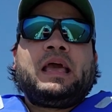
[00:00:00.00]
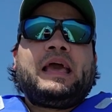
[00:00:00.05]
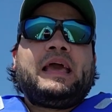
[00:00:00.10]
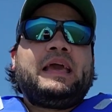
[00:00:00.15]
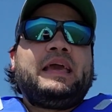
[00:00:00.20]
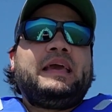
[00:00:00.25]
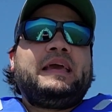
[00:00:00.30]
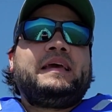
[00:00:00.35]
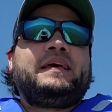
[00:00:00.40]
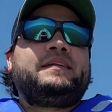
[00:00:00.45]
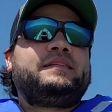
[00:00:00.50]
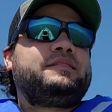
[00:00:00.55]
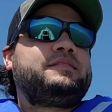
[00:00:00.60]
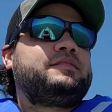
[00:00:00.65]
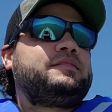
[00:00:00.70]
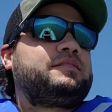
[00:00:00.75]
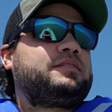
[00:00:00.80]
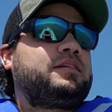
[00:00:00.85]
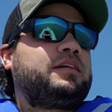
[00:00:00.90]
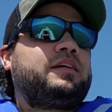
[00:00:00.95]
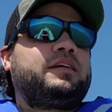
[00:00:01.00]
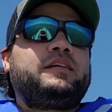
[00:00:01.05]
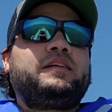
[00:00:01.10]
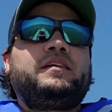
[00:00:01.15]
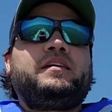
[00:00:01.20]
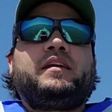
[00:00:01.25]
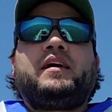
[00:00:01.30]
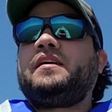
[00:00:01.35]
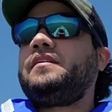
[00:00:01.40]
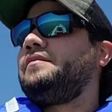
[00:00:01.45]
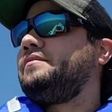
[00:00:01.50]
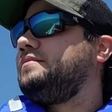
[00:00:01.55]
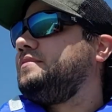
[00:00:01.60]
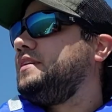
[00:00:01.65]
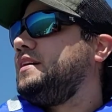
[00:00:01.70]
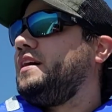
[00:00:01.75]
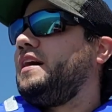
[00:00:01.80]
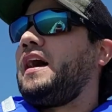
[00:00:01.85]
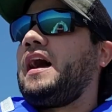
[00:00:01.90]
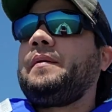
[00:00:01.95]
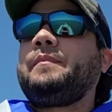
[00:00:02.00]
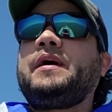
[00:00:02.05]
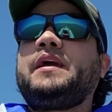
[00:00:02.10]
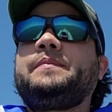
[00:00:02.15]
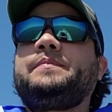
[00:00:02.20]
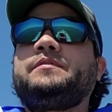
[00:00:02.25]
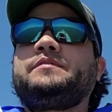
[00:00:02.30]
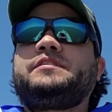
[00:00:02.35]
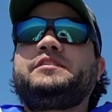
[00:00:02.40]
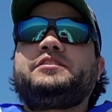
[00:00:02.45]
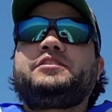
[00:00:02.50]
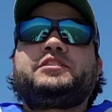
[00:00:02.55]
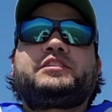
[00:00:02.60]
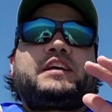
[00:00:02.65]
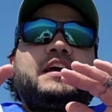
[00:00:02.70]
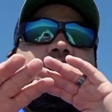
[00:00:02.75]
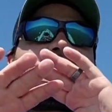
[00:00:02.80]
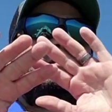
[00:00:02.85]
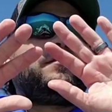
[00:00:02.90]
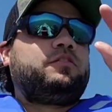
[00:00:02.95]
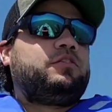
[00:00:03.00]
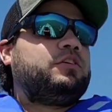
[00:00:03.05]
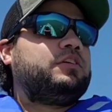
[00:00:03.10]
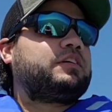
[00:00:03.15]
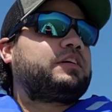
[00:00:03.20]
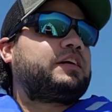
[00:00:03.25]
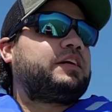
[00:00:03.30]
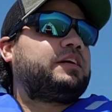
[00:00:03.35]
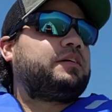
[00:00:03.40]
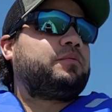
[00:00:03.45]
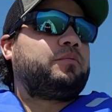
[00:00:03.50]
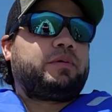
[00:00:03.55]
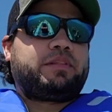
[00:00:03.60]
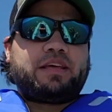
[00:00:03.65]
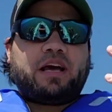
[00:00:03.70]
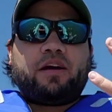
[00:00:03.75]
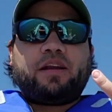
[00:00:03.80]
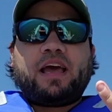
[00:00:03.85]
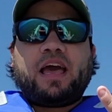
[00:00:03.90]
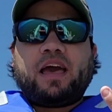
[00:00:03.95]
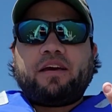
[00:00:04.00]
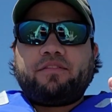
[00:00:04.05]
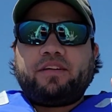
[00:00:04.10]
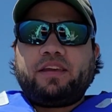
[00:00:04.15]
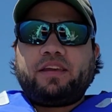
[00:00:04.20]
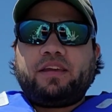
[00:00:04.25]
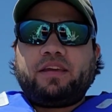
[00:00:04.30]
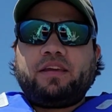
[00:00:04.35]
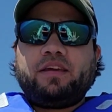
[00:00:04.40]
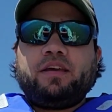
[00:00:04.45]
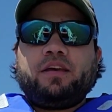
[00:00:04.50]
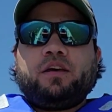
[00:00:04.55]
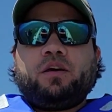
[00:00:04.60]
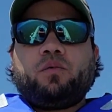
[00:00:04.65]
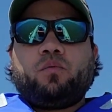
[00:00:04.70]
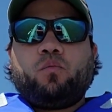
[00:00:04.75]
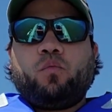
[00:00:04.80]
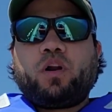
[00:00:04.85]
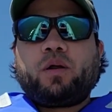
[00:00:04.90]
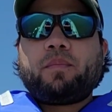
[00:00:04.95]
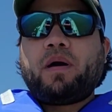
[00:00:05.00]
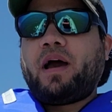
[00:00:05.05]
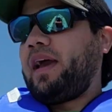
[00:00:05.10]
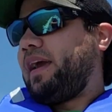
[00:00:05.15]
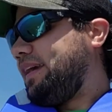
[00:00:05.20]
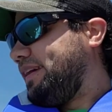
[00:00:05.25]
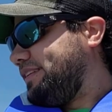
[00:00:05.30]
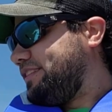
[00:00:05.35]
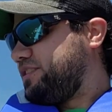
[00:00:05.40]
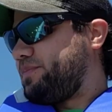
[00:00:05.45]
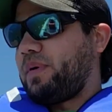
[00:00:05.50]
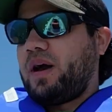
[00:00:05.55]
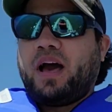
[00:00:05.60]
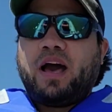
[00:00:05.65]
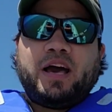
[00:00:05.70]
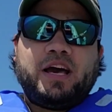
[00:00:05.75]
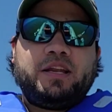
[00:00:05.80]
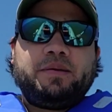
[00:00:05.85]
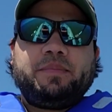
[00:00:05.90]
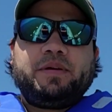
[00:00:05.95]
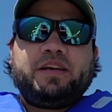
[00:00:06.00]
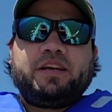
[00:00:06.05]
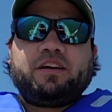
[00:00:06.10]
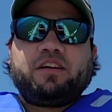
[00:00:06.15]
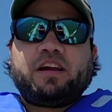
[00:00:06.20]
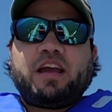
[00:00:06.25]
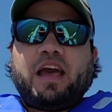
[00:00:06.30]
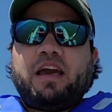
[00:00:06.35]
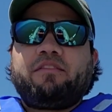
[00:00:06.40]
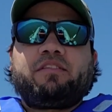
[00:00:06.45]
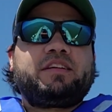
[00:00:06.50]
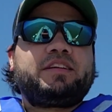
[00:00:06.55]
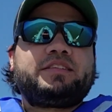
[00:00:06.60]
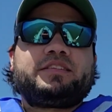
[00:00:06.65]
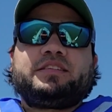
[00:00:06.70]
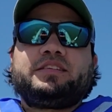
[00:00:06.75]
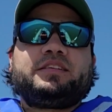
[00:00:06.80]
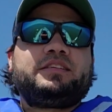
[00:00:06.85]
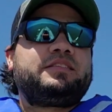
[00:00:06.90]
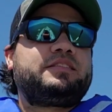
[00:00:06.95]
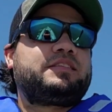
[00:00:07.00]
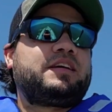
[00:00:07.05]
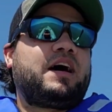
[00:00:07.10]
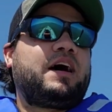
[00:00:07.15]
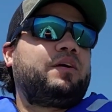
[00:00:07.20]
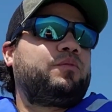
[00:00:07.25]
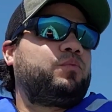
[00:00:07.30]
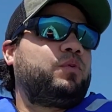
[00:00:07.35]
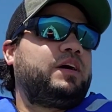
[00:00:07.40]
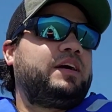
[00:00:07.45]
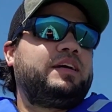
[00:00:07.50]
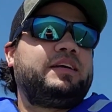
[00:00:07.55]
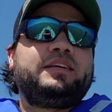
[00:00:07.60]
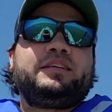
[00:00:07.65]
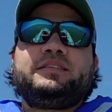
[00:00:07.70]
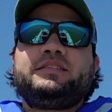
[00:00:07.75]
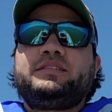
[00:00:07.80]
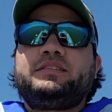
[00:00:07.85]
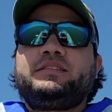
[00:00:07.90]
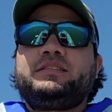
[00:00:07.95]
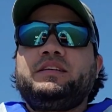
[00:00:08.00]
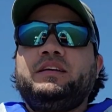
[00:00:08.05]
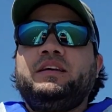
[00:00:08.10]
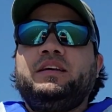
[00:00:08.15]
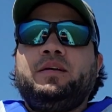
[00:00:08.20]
and I'm able to just kind of look without having one of my hands behind me or having to sit sideways,